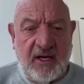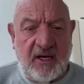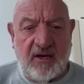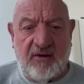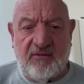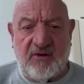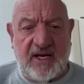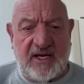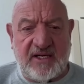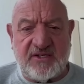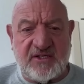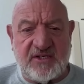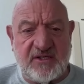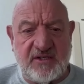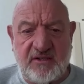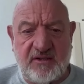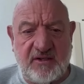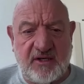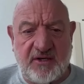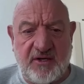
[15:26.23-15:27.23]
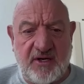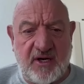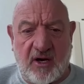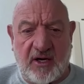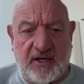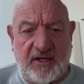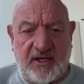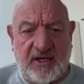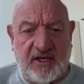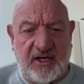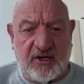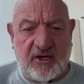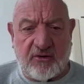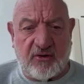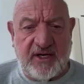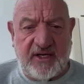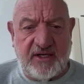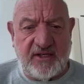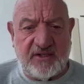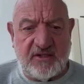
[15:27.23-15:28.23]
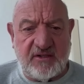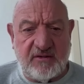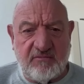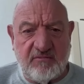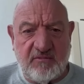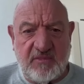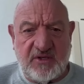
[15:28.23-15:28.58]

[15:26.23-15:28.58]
of less than 90 degrees.